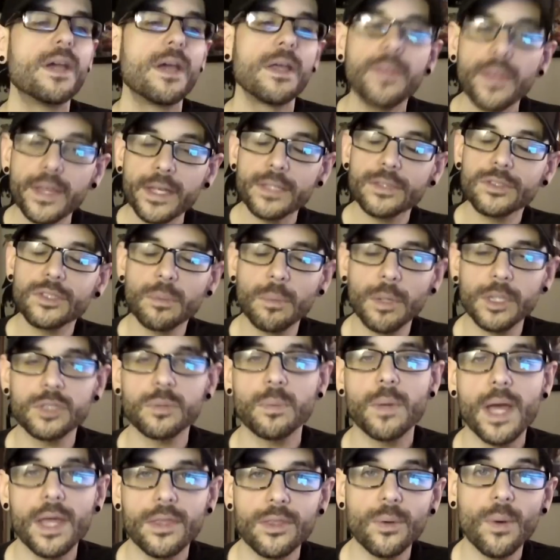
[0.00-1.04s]
Thank you so much,
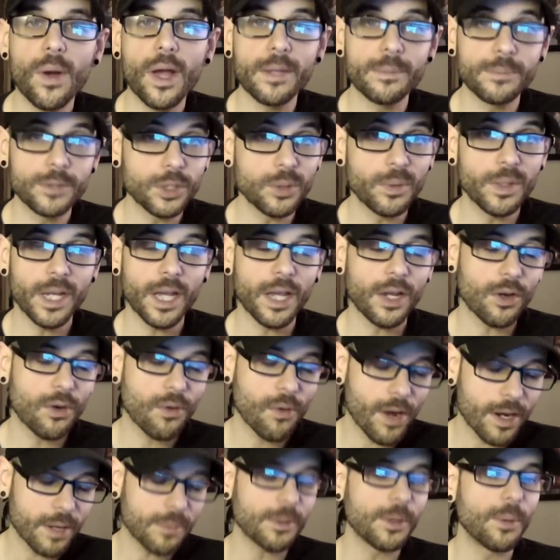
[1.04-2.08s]
Matthew. I am doing
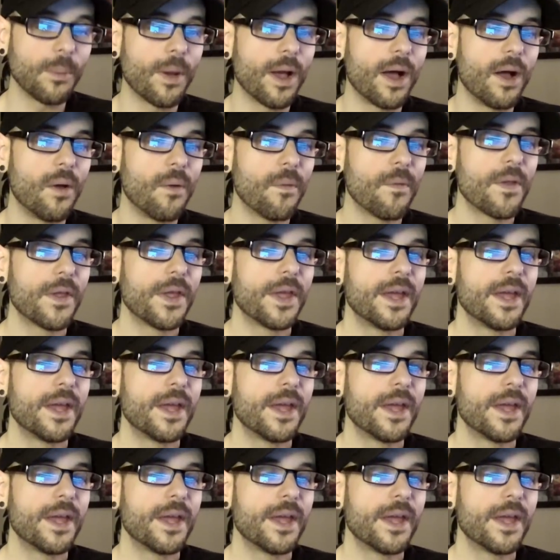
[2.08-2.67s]
incredibly well.